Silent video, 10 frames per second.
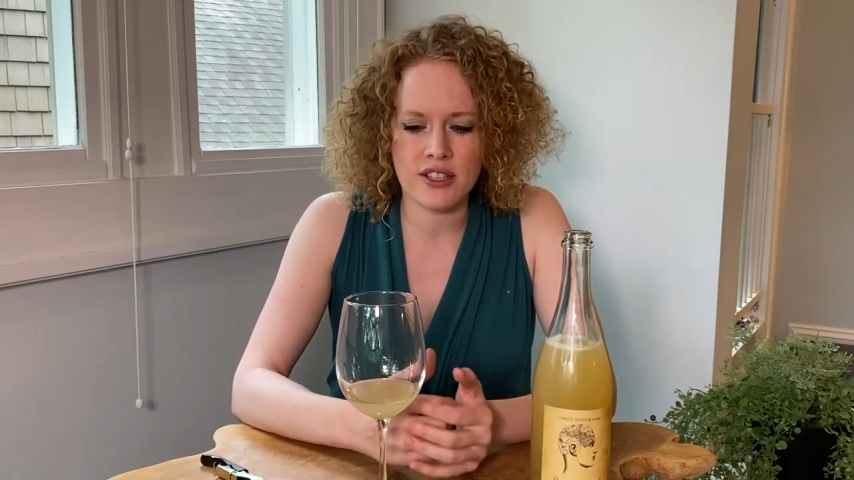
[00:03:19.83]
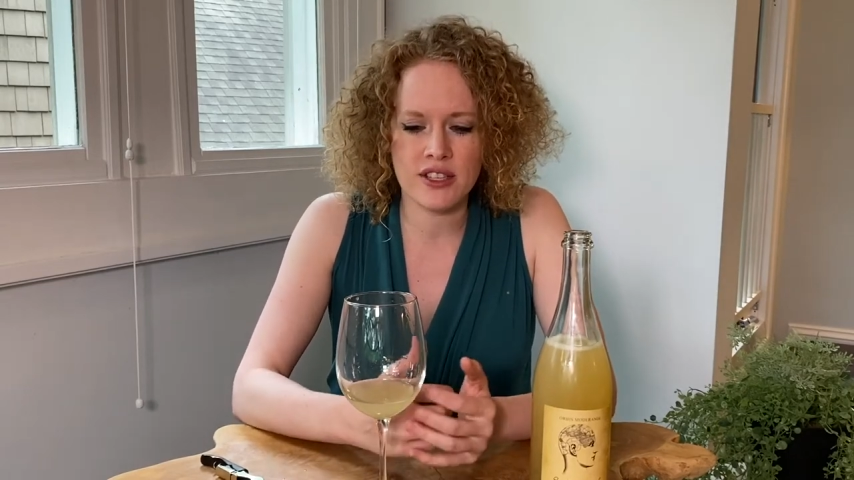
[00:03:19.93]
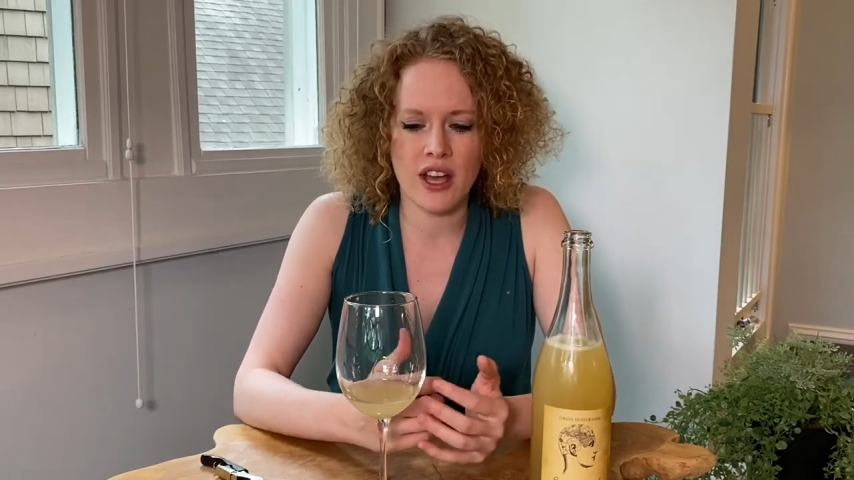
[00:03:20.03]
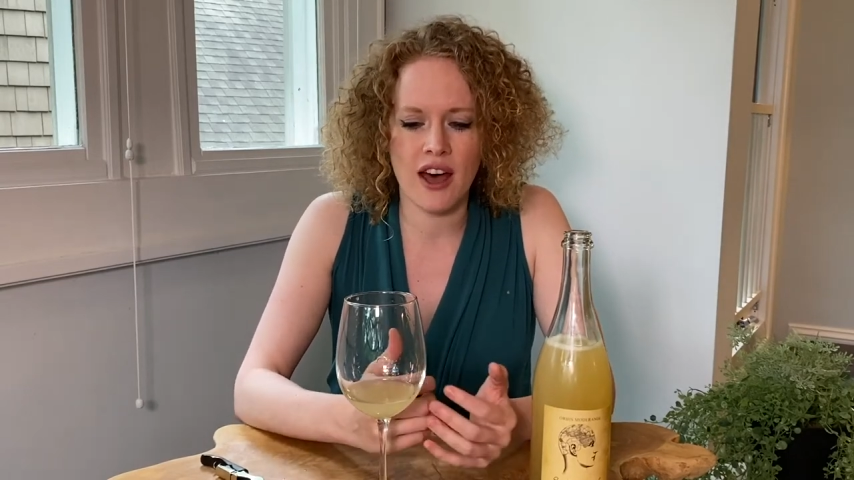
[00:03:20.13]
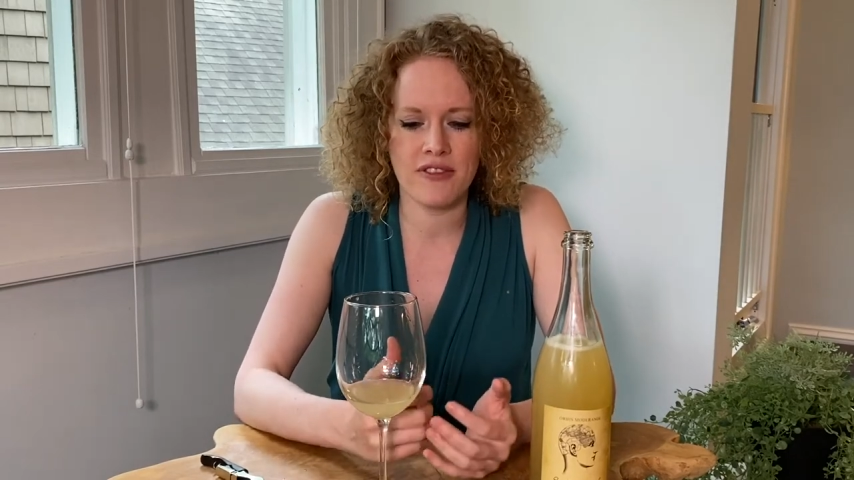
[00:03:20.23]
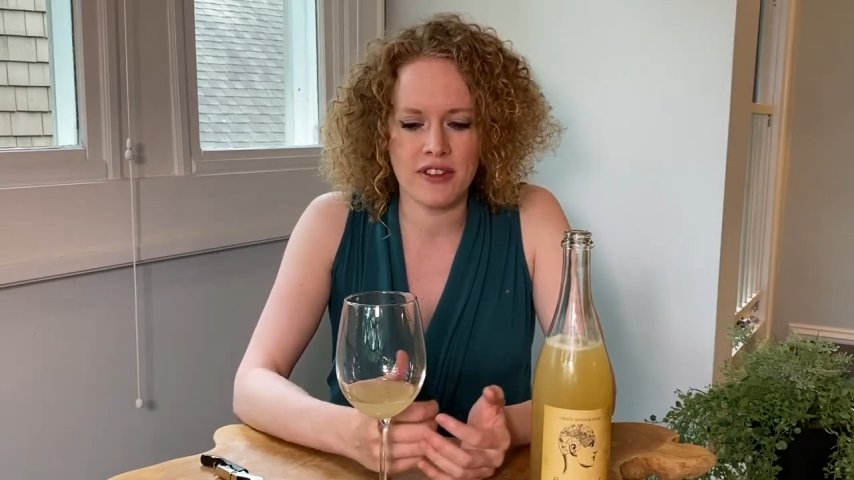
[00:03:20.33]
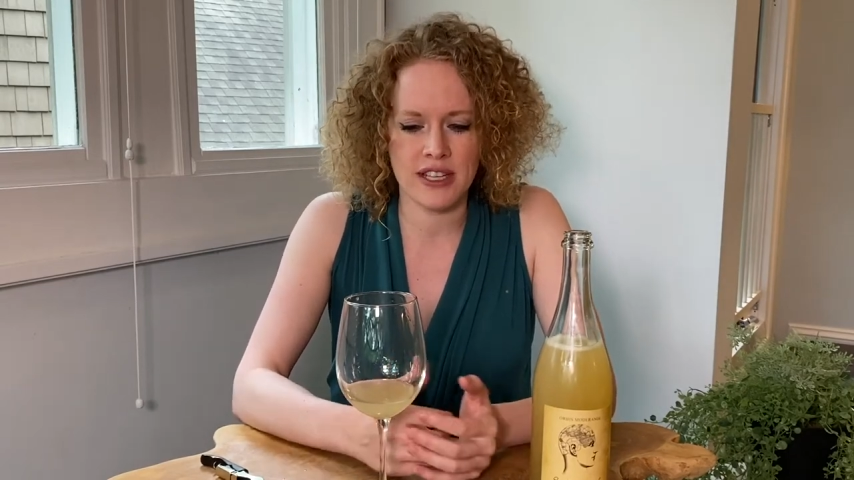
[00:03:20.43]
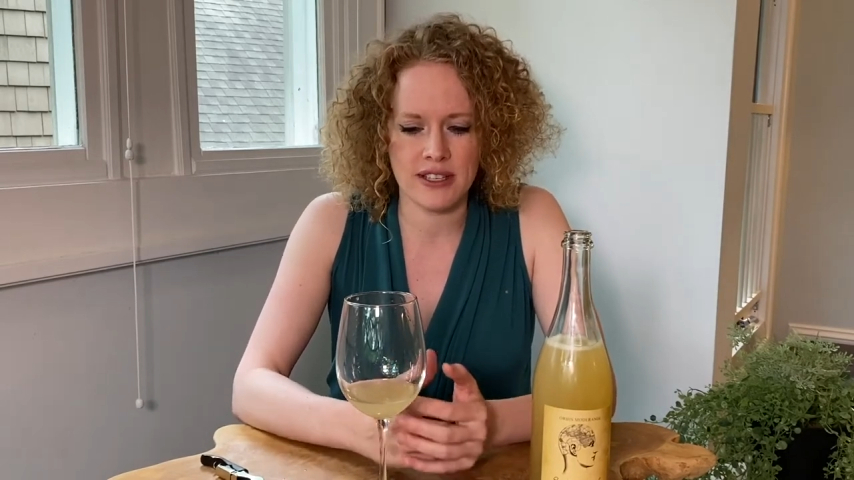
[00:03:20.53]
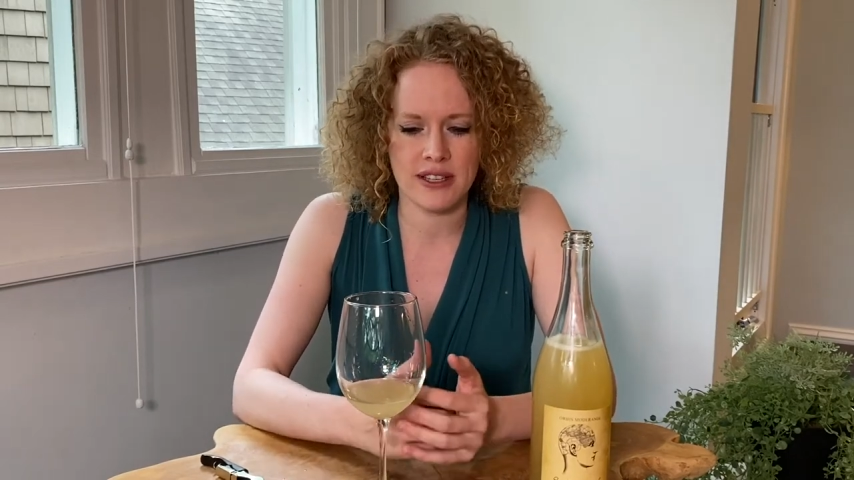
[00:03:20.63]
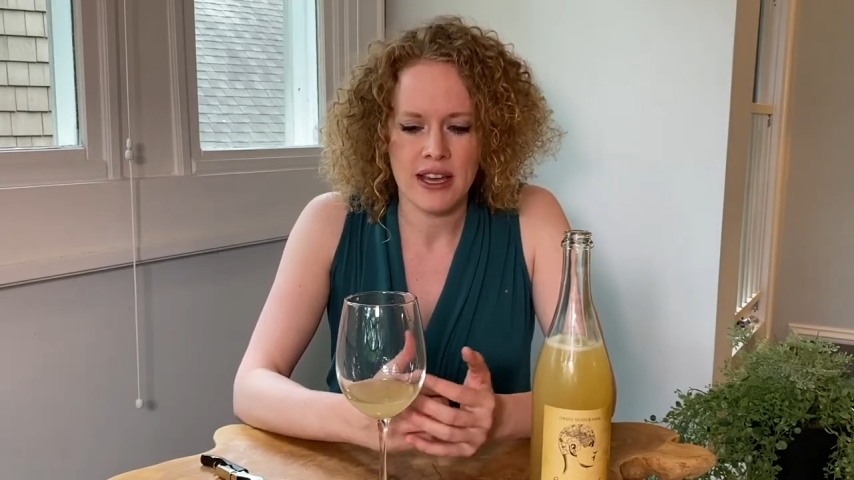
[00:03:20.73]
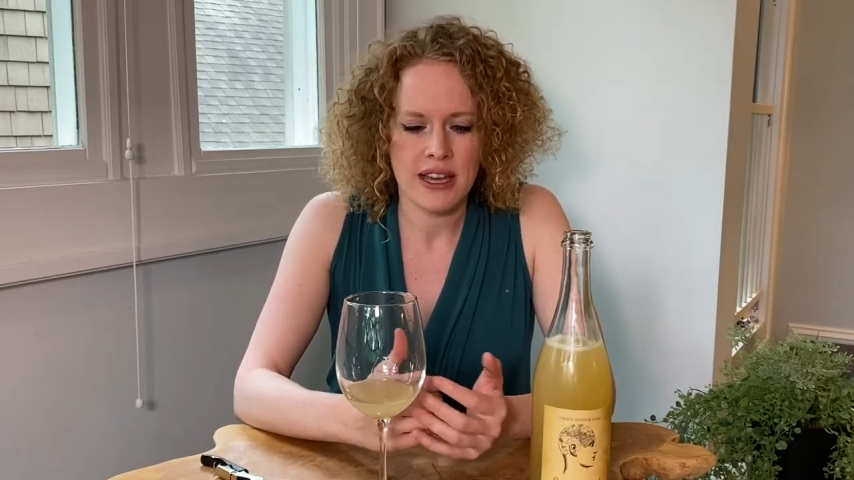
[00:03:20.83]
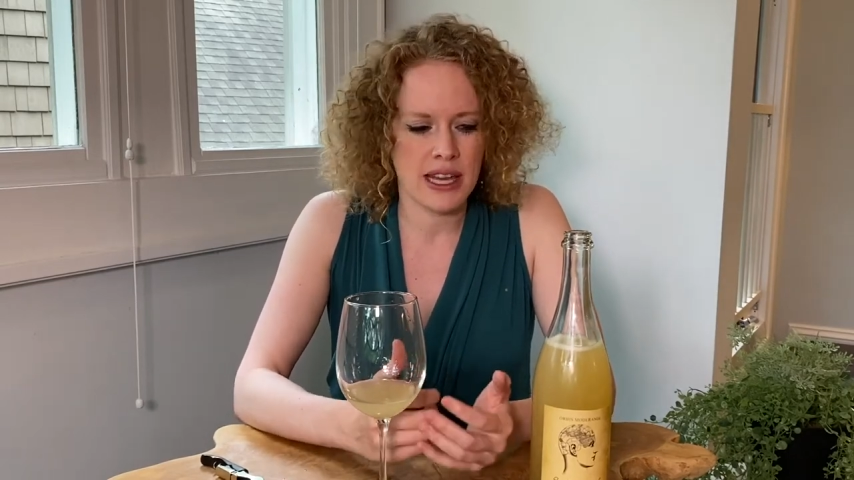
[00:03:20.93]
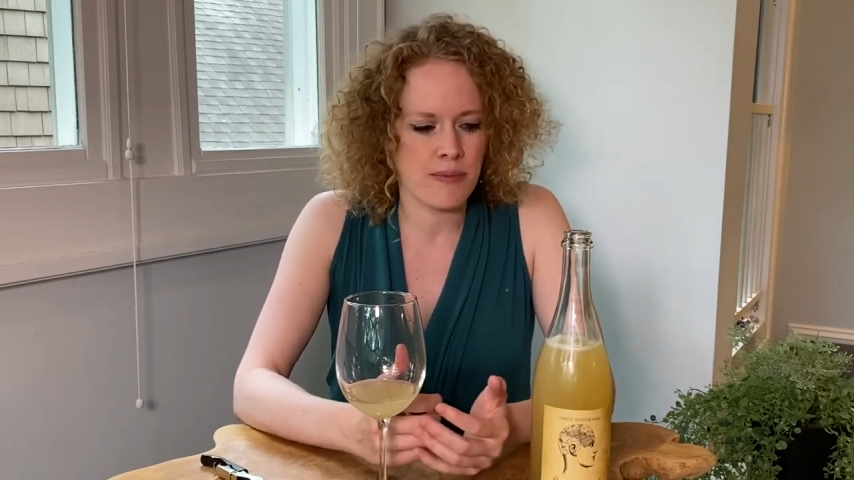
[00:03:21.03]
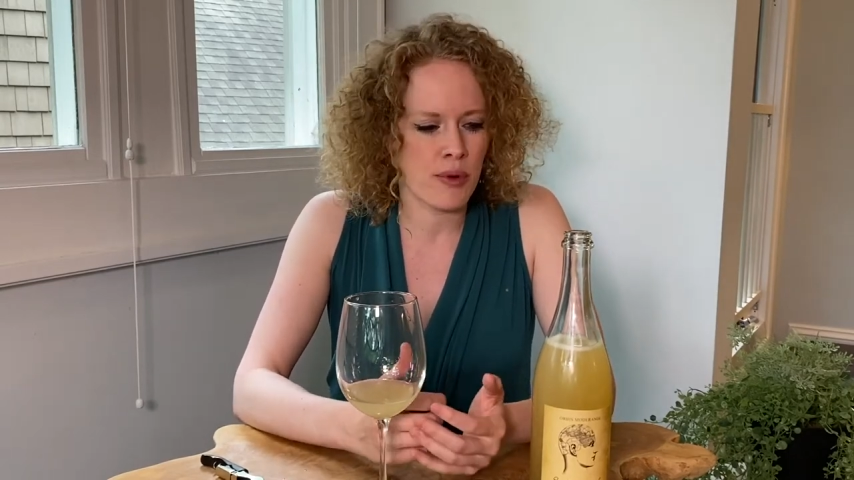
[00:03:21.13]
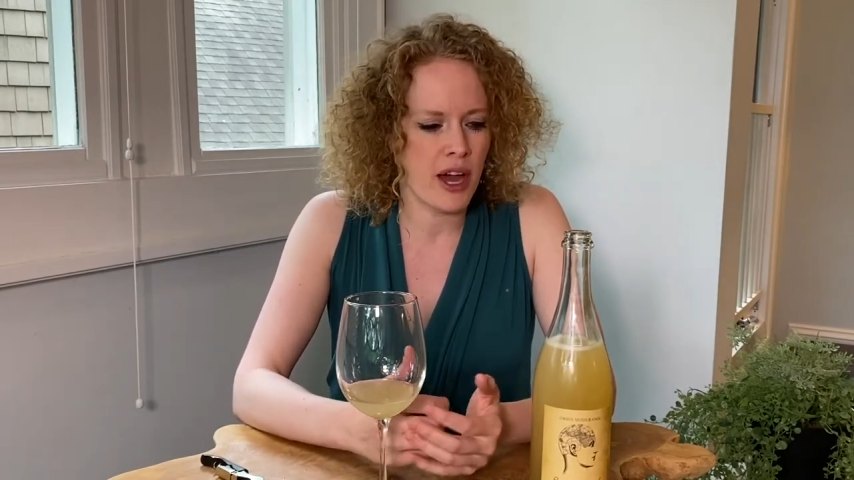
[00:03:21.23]
softness
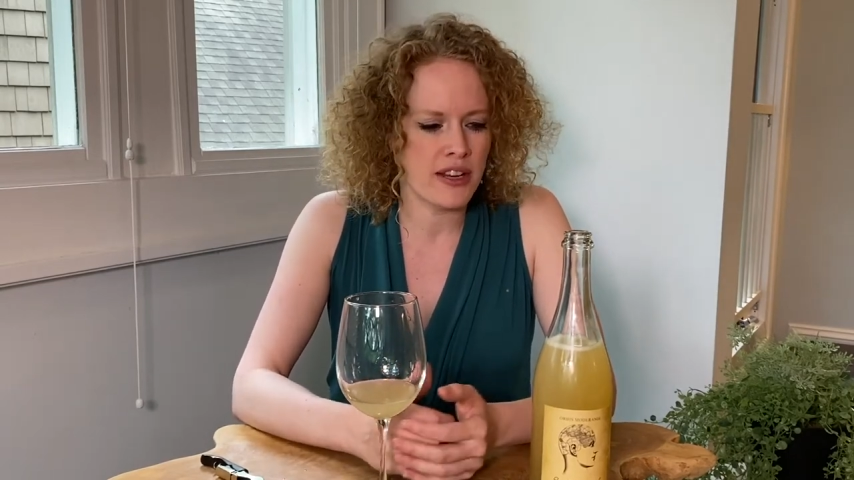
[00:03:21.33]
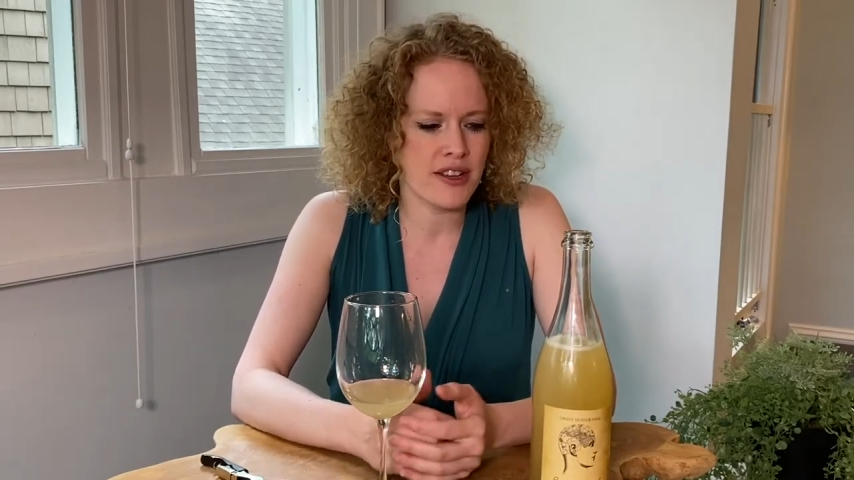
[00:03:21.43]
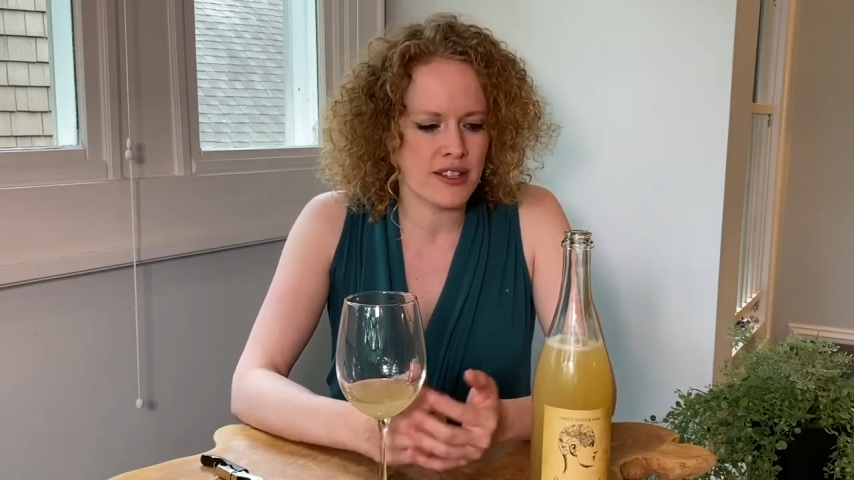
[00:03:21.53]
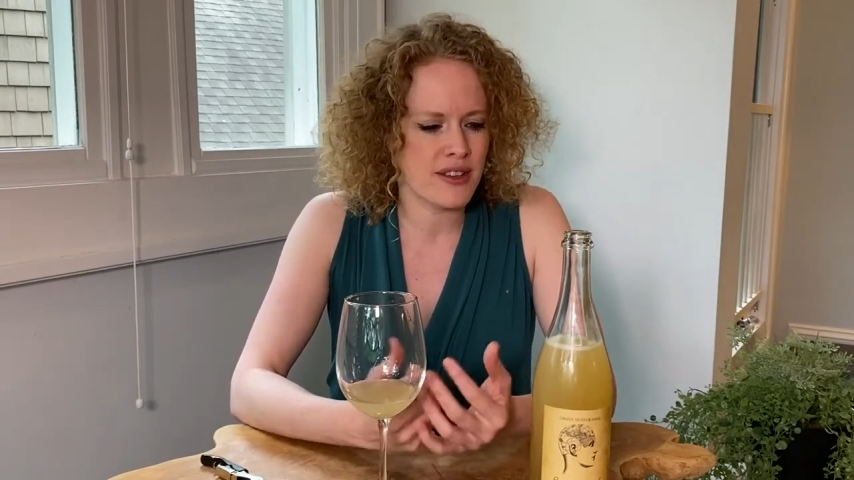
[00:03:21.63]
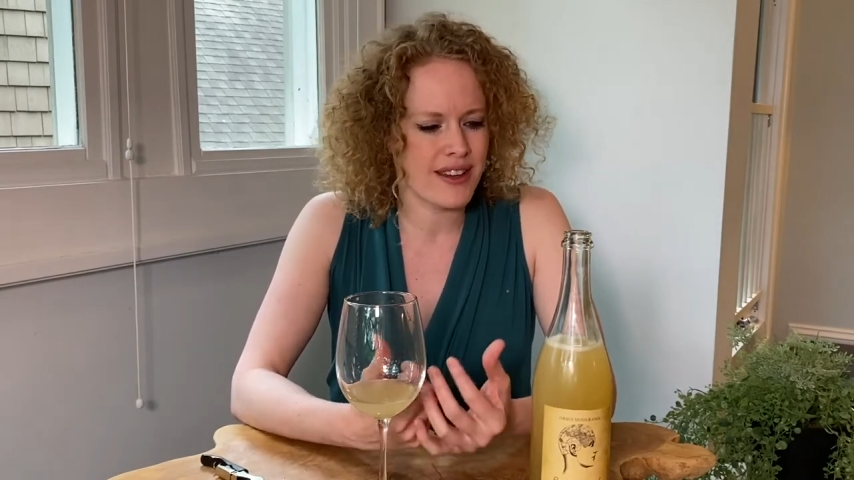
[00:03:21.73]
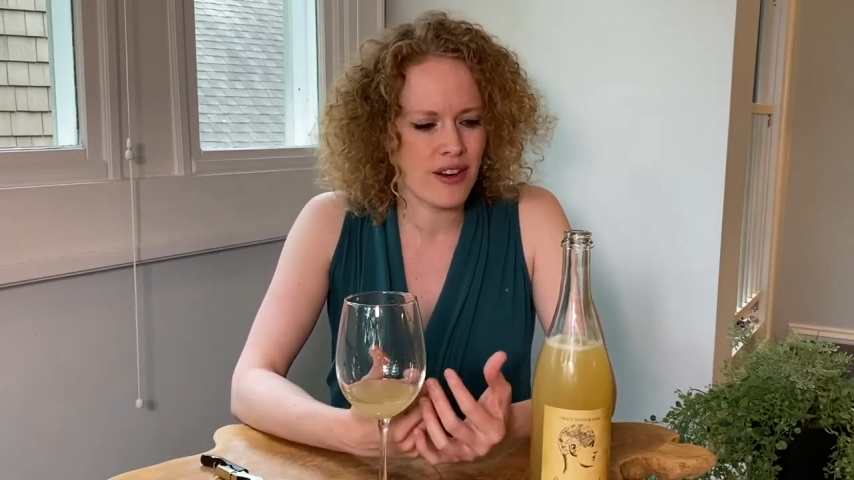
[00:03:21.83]
and a broadness.